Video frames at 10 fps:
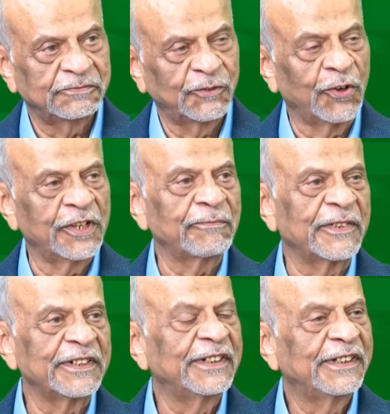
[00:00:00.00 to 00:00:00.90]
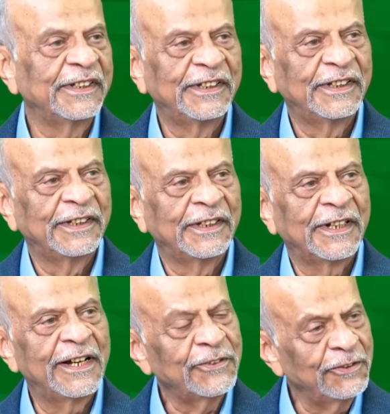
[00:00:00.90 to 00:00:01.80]
Donate money.
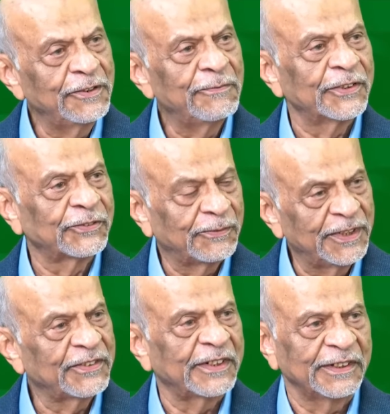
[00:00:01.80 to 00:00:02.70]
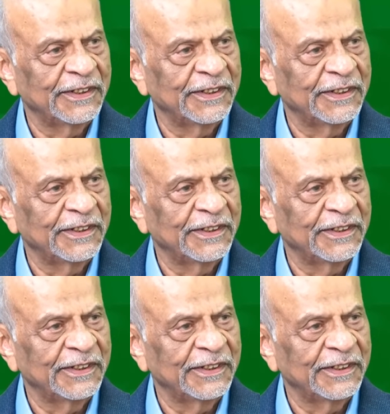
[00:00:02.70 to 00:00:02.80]
I told him, Master, listen.